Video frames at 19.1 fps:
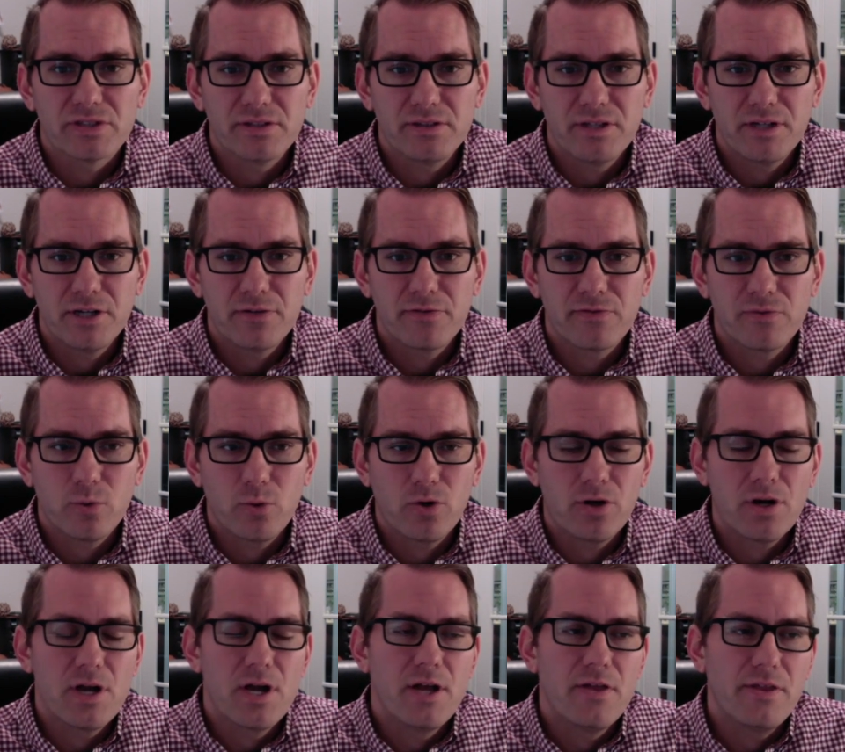And
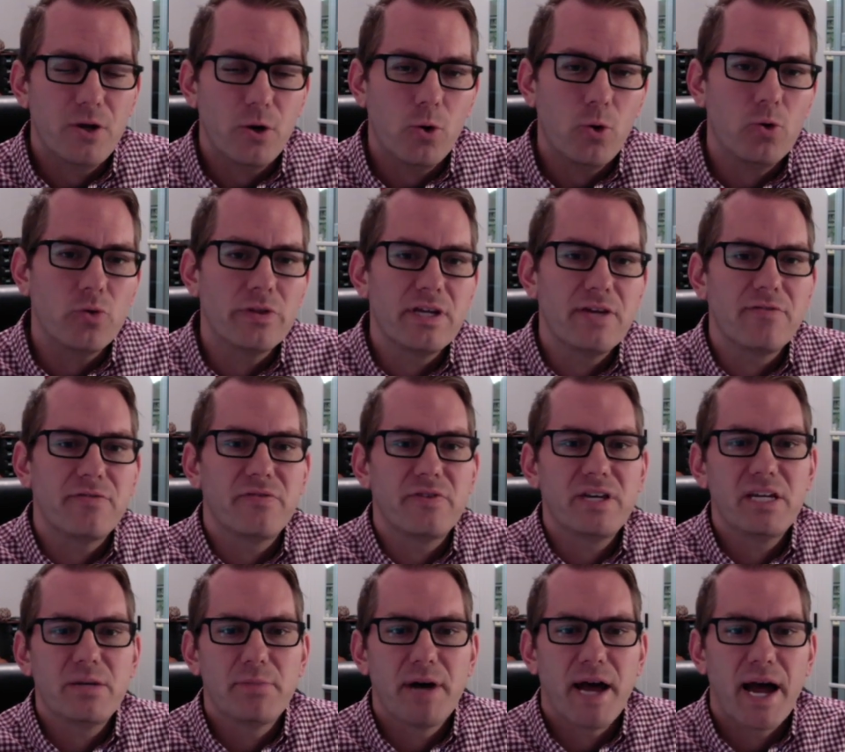therefore, the only
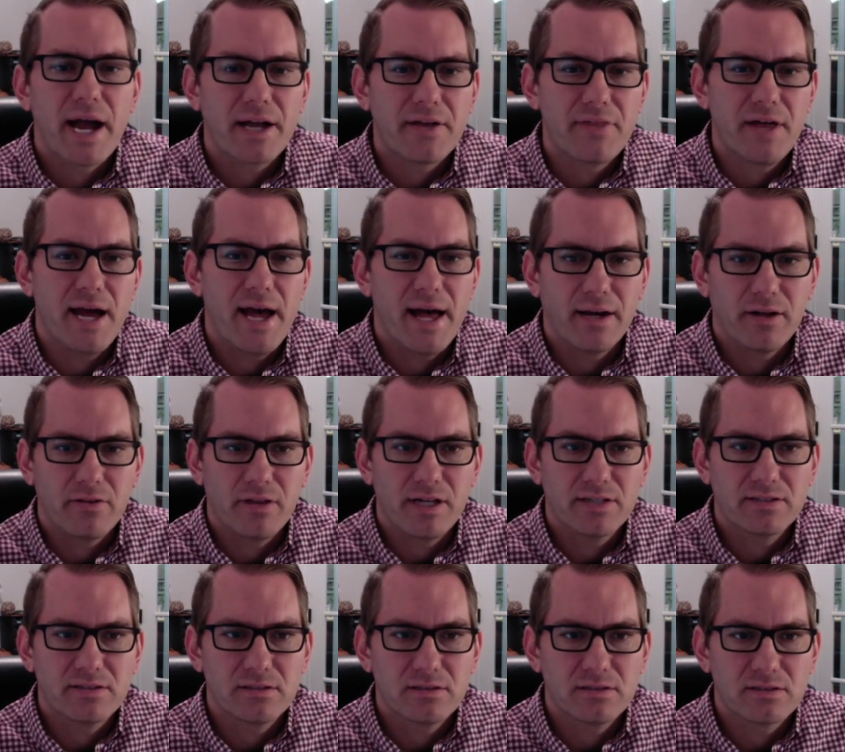feedback that
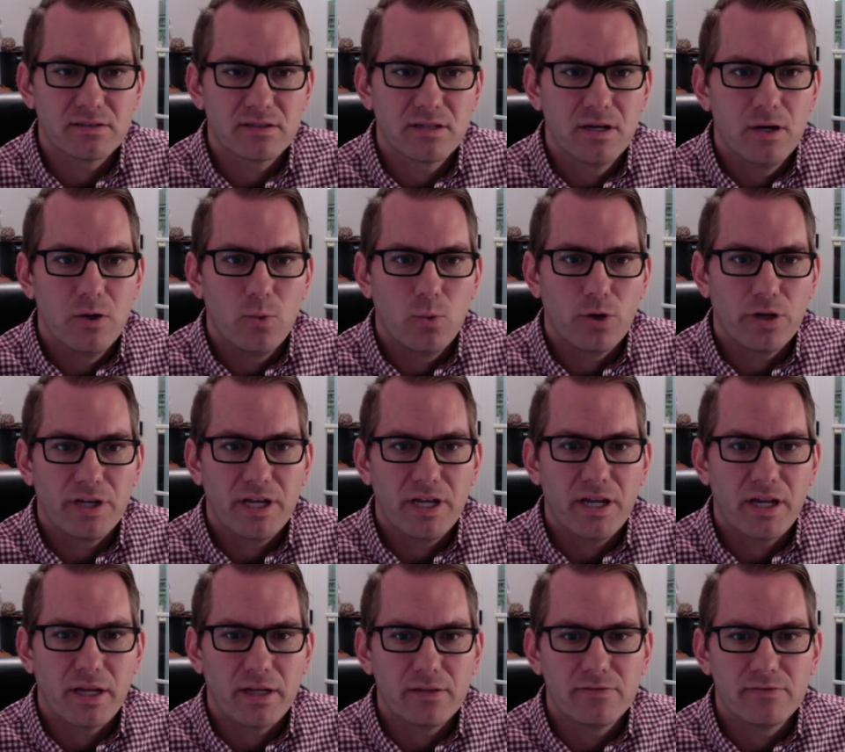adolescents were
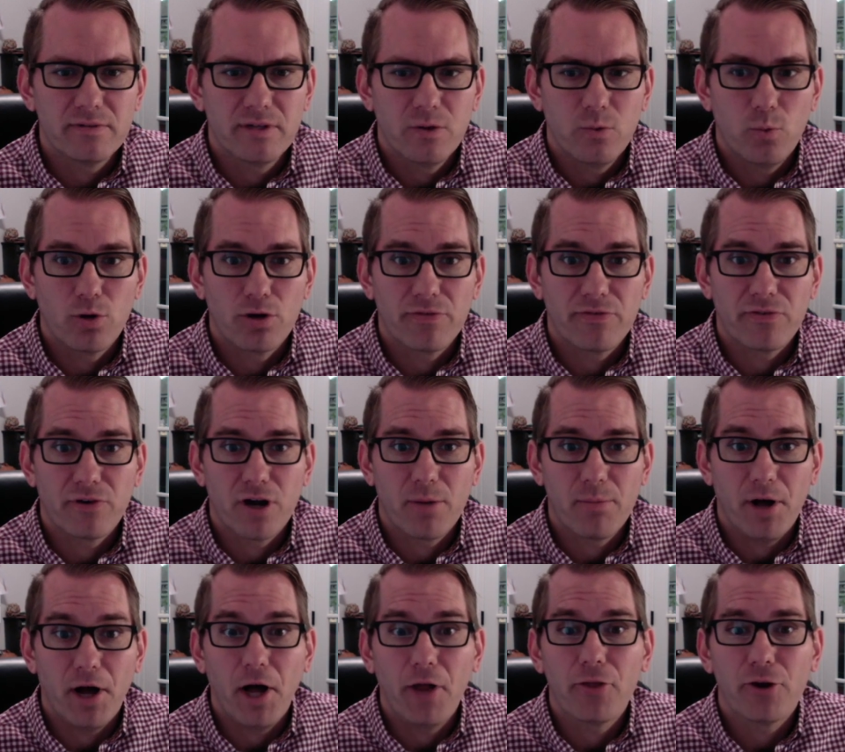getting were
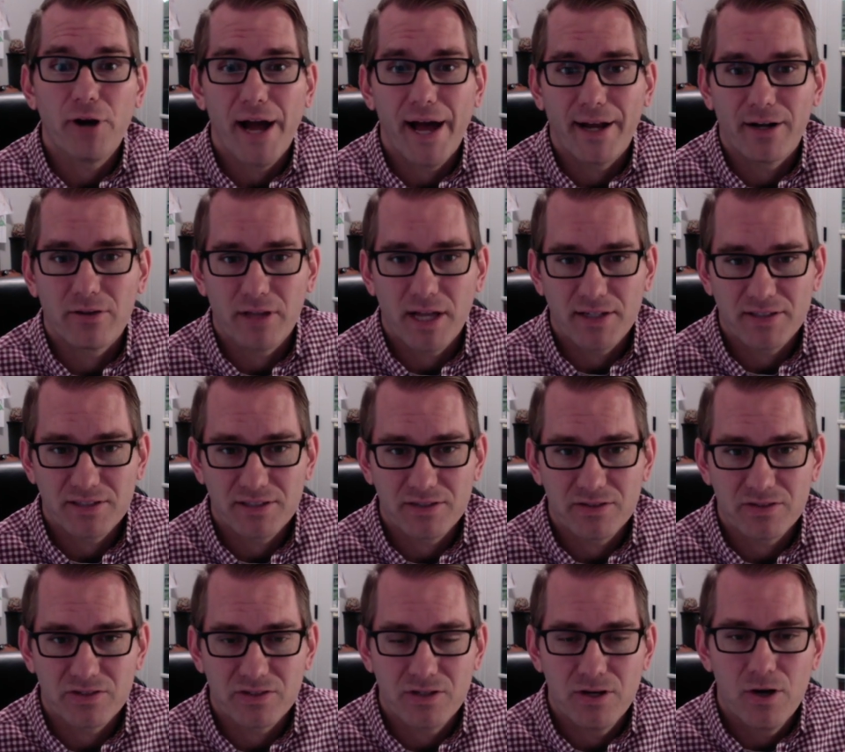from other
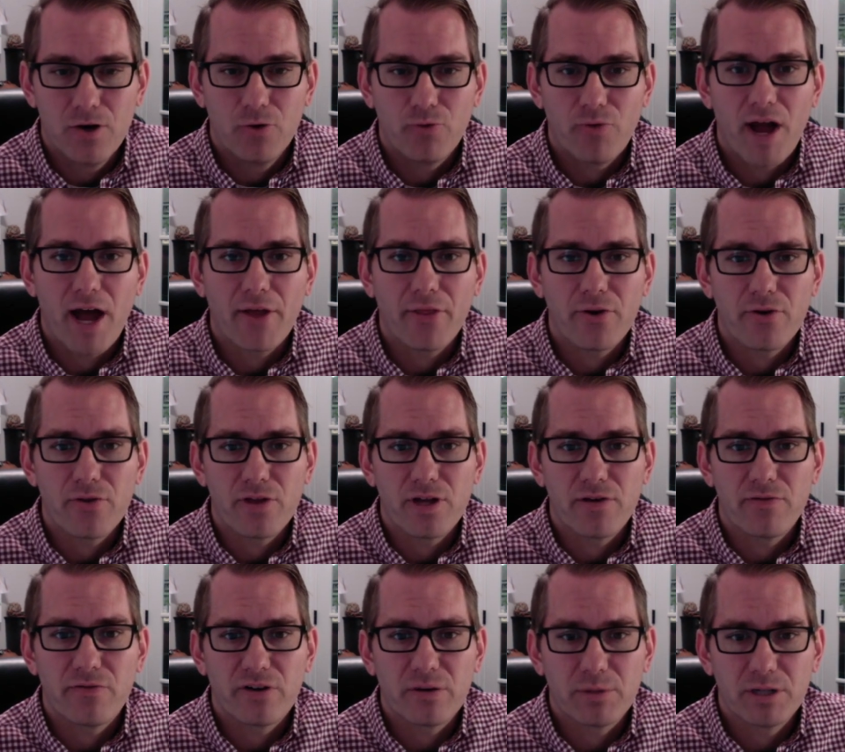adolescents rather
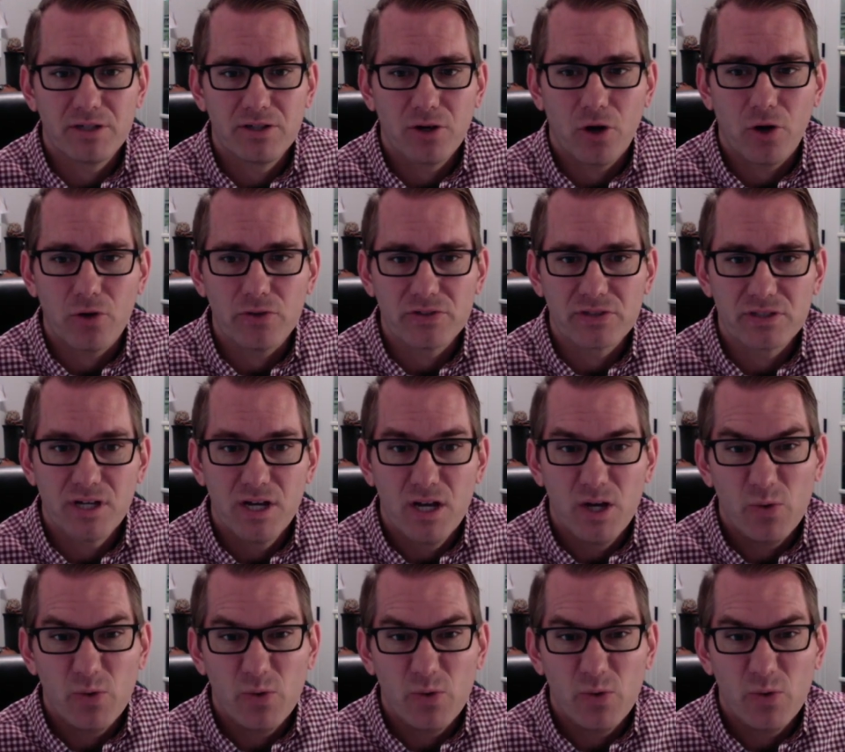than from adults,